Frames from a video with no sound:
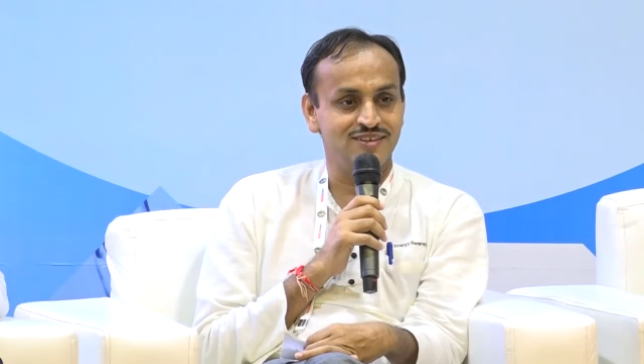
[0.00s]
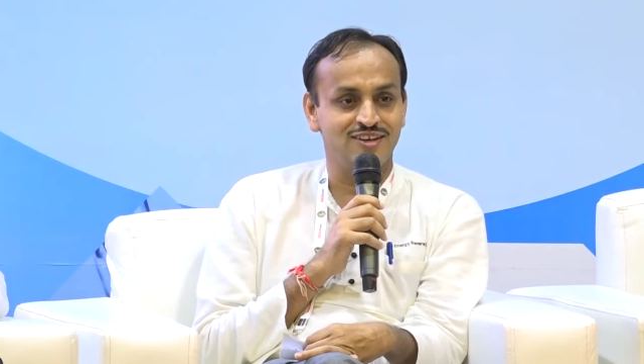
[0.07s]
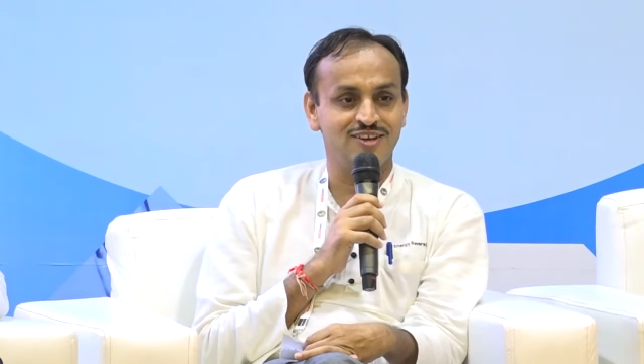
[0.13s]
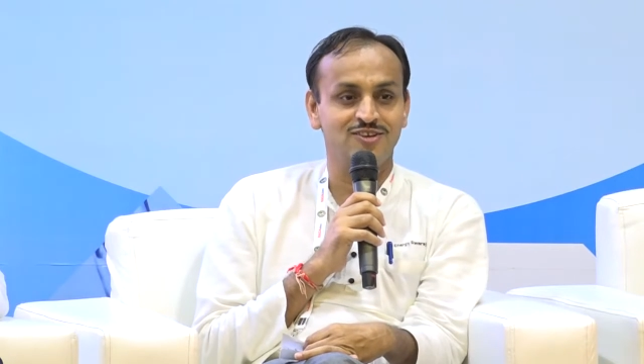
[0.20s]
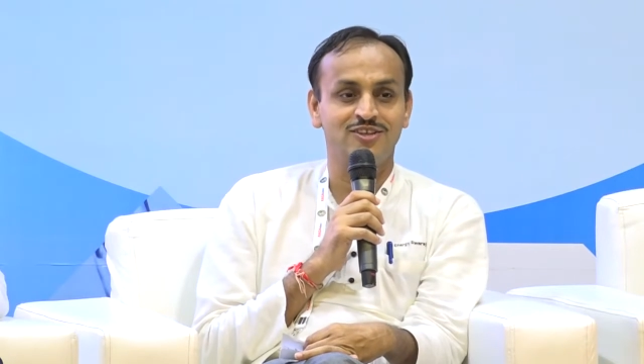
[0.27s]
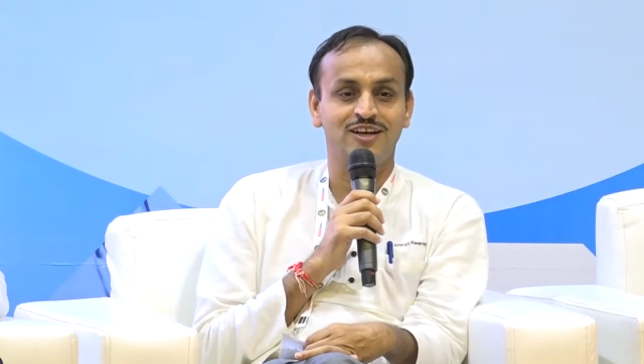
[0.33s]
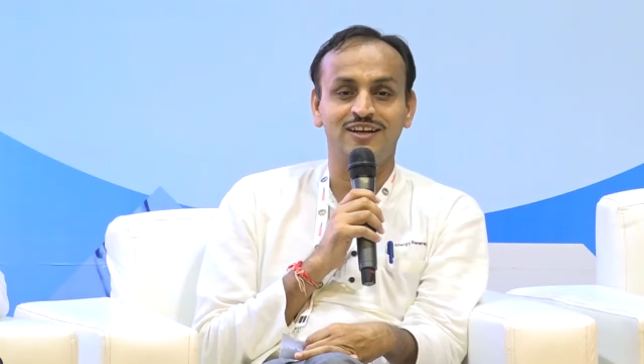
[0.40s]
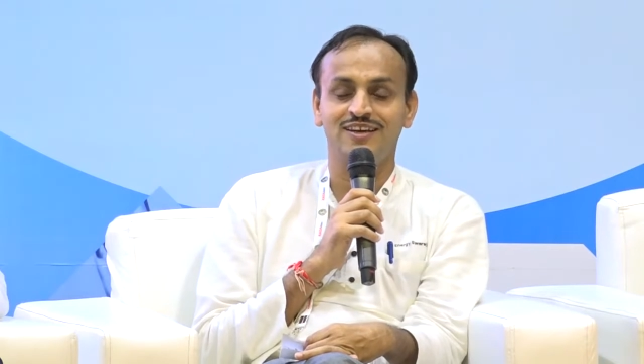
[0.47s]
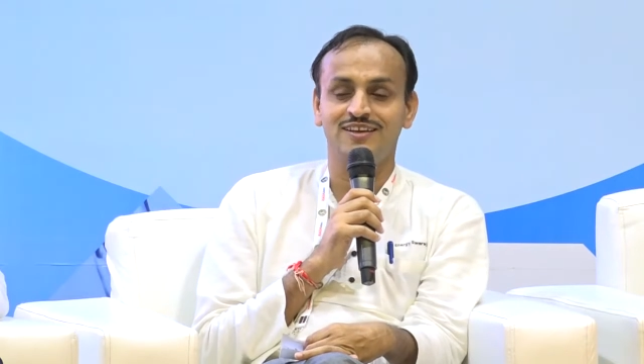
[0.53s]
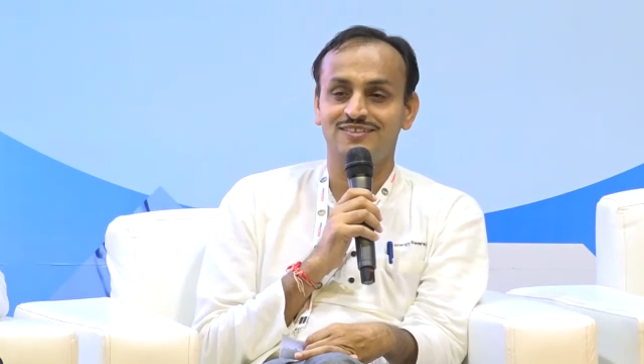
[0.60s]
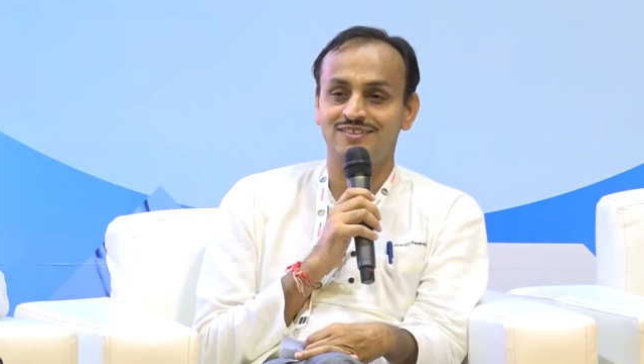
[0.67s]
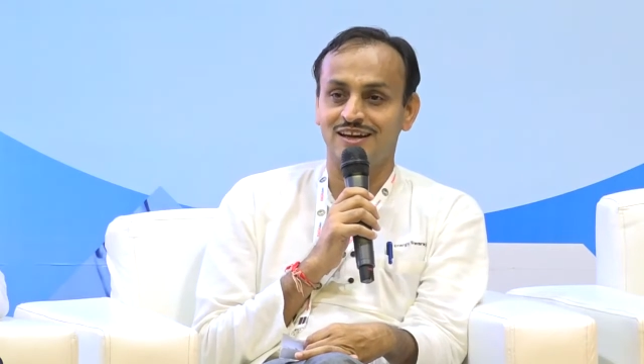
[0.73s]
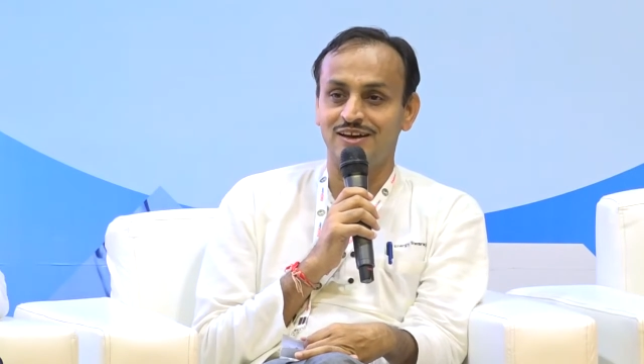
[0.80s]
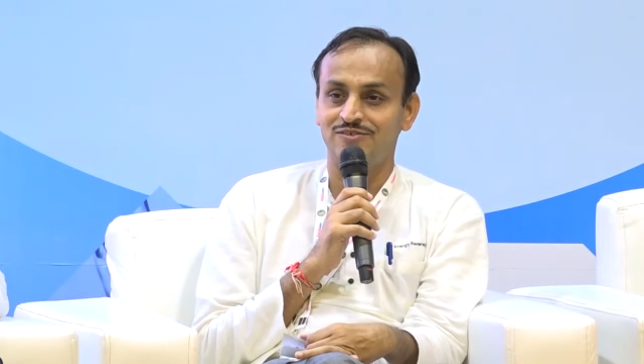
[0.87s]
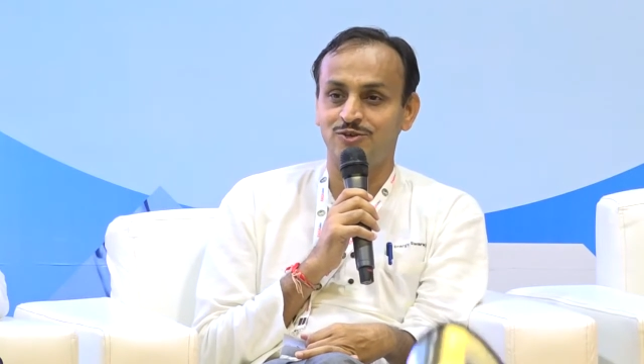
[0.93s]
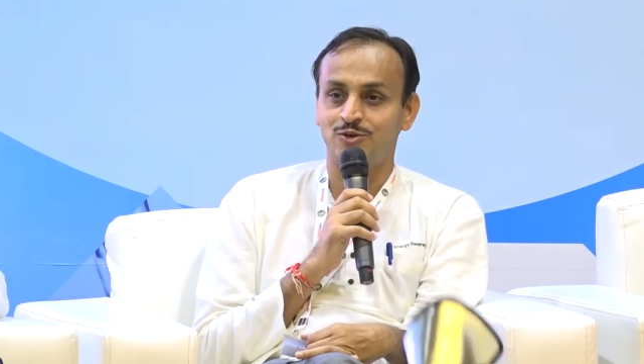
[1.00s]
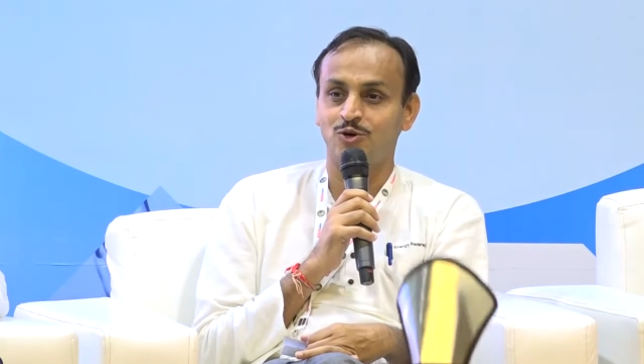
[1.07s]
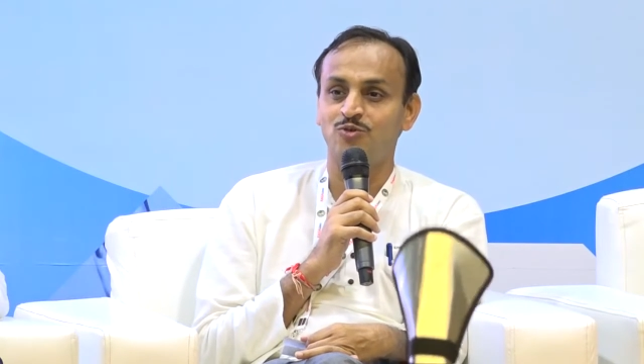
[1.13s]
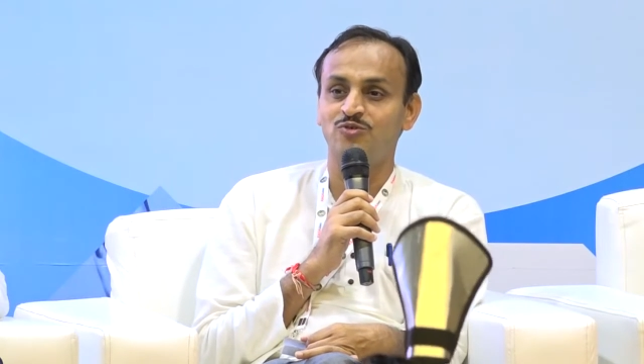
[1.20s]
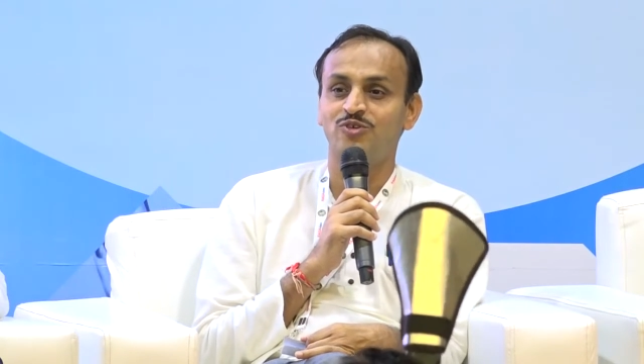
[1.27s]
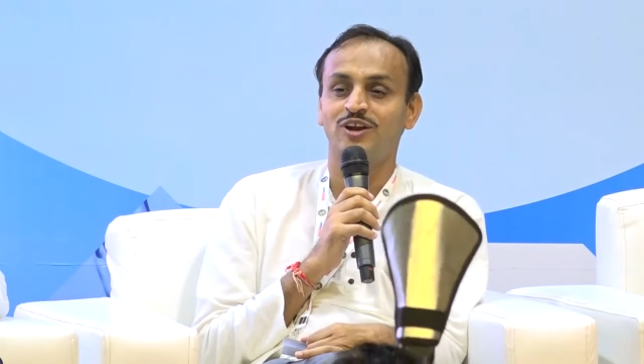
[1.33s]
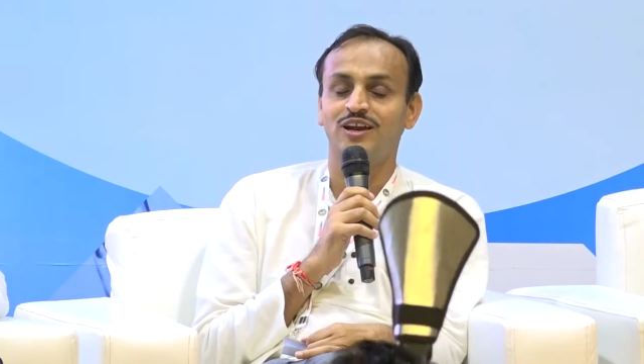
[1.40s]
You know, that he has left
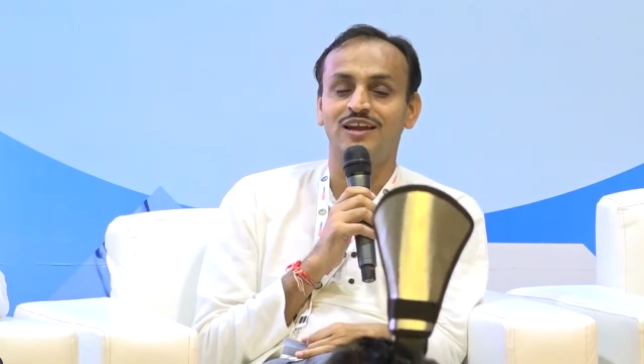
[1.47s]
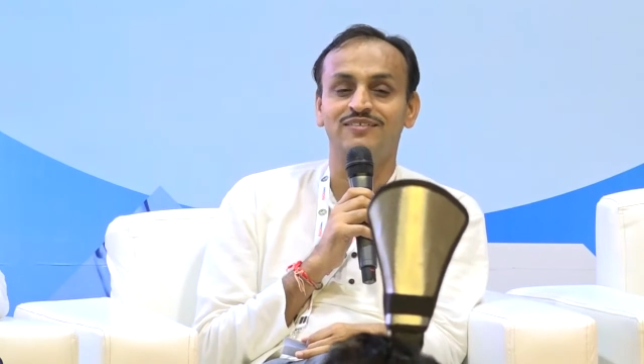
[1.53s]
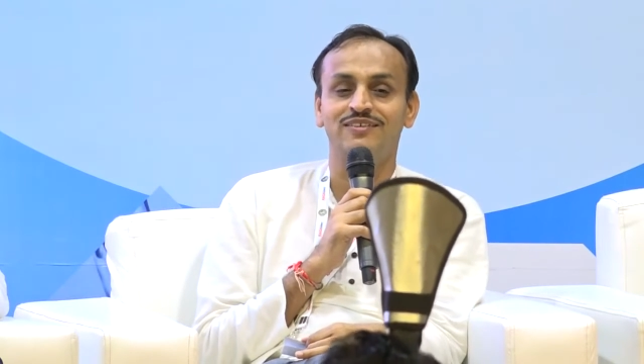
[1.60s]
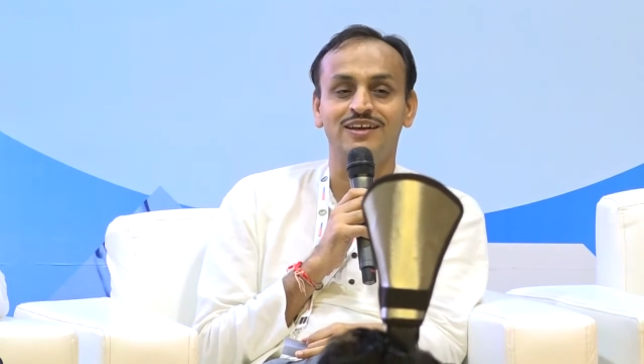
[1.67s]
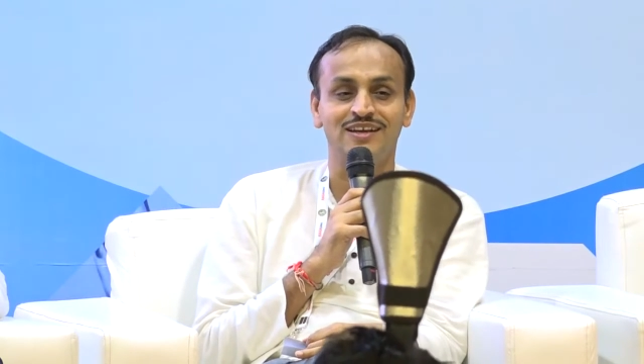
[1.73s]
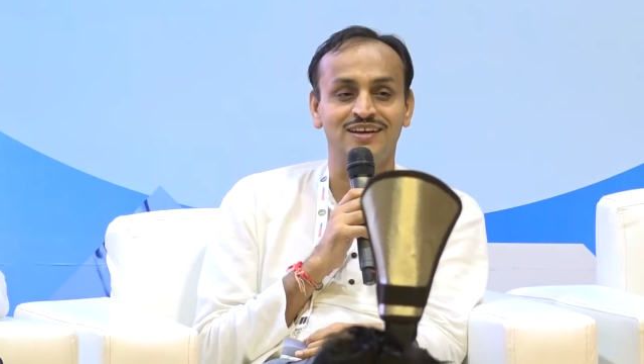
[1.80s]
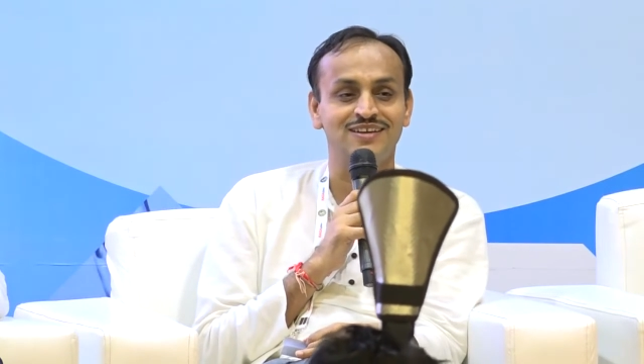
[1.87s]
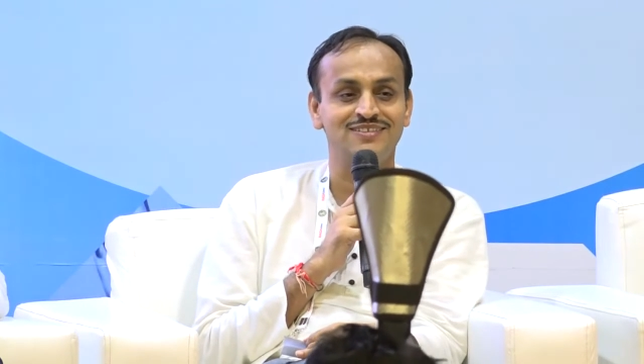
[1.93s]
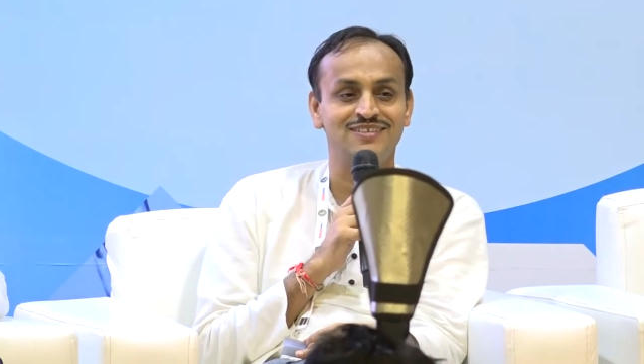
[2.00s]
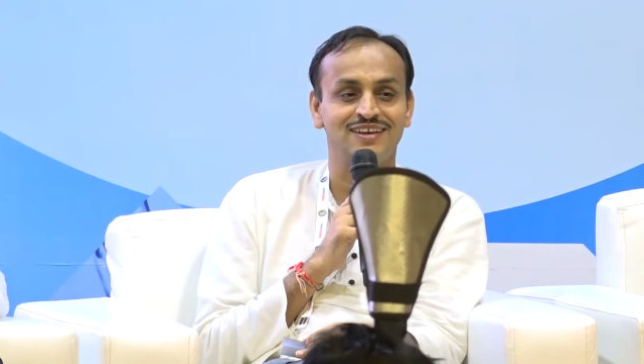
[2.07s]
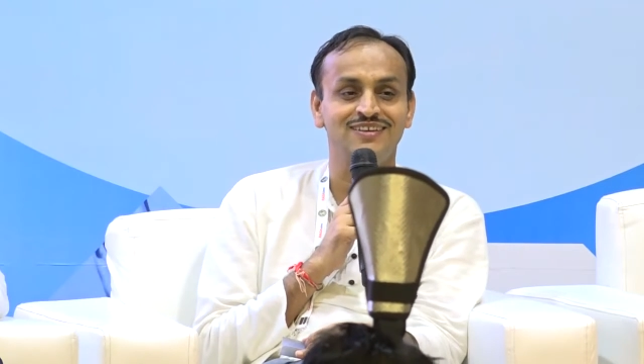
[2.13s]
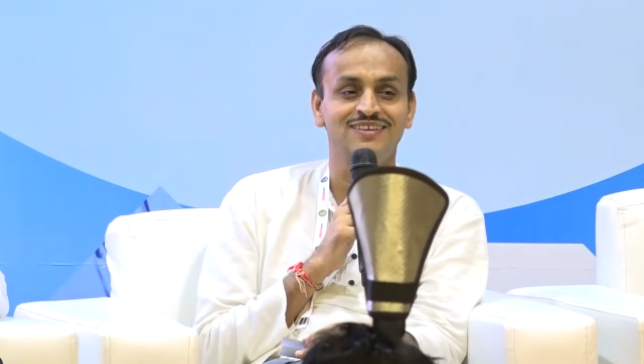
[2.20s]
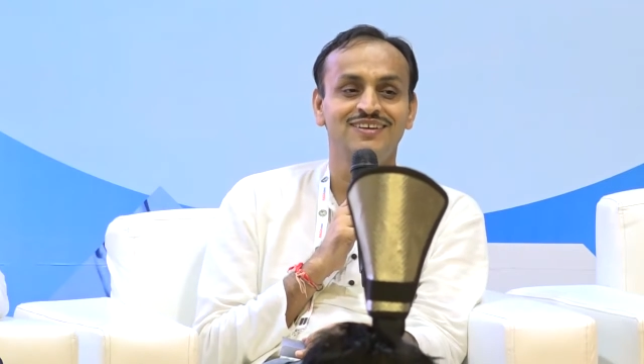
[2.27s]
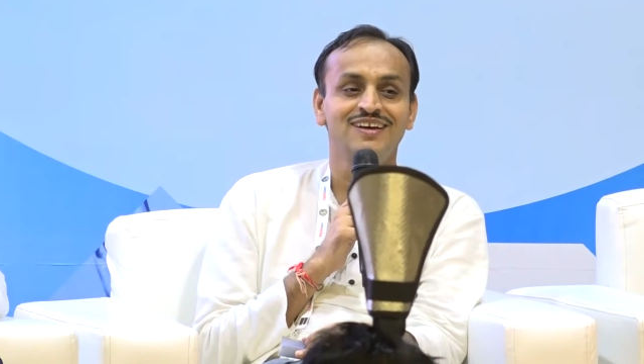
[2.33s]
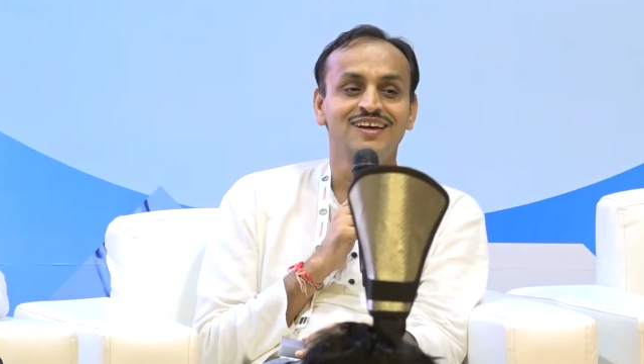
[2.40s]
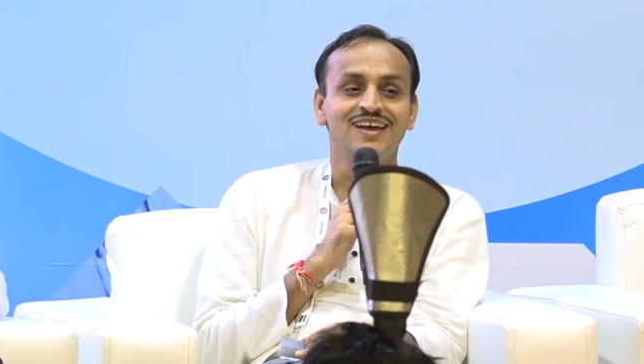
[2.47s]
home for 11 years and